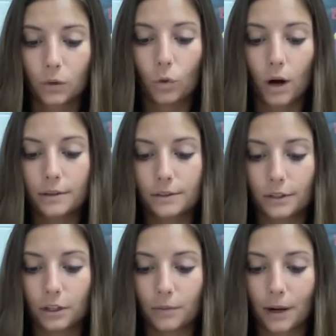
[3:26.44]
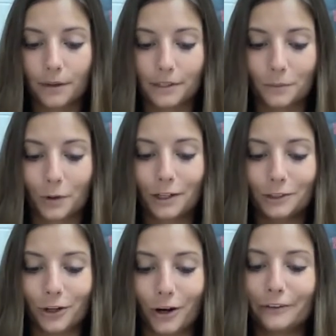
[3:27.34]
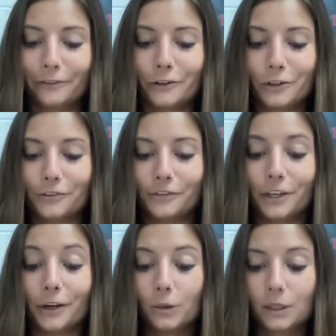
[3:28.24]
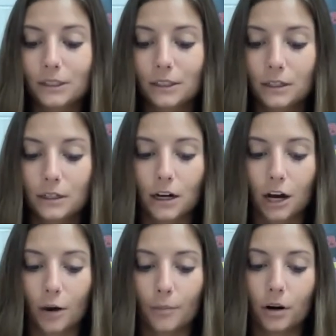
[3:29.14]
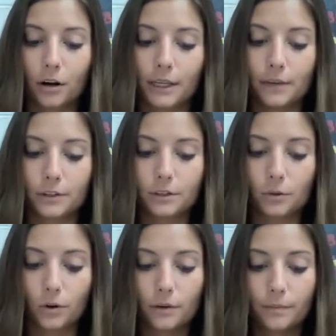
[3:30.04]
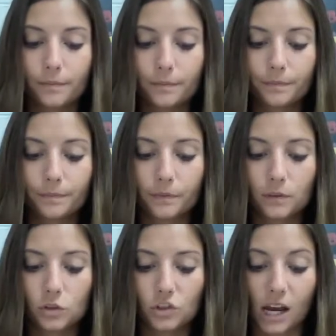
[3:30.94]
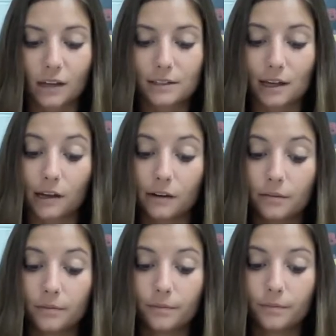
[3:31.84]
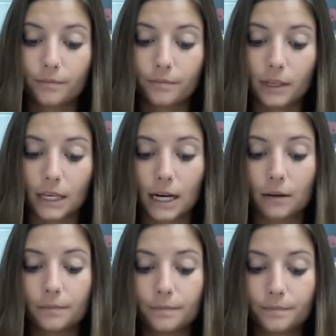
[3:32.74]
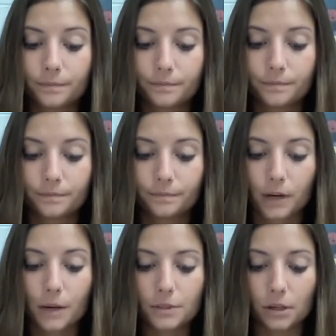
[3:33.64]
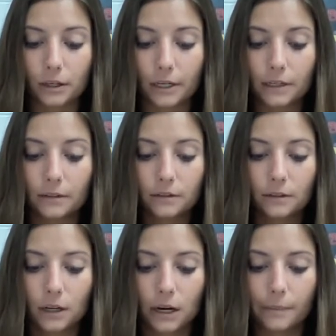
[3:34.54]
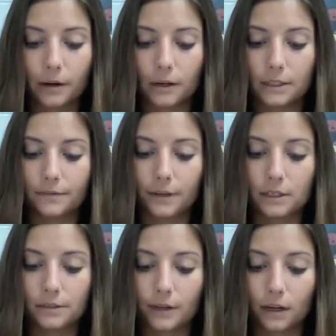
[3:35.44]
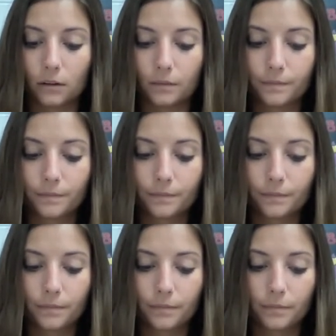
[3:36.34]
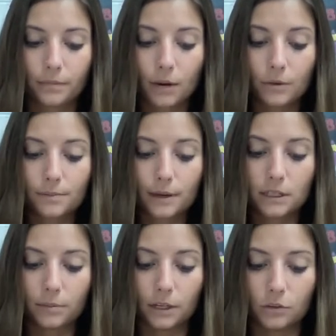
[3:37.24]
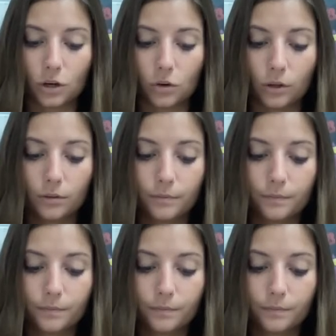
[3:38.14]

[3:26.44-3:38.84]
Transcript: What, so your mom doesn't want a dog version of you? Amara gave a snort. Jack sighed. Yeah. I'm sorry. Amara's face fell. That was meant to be a joke.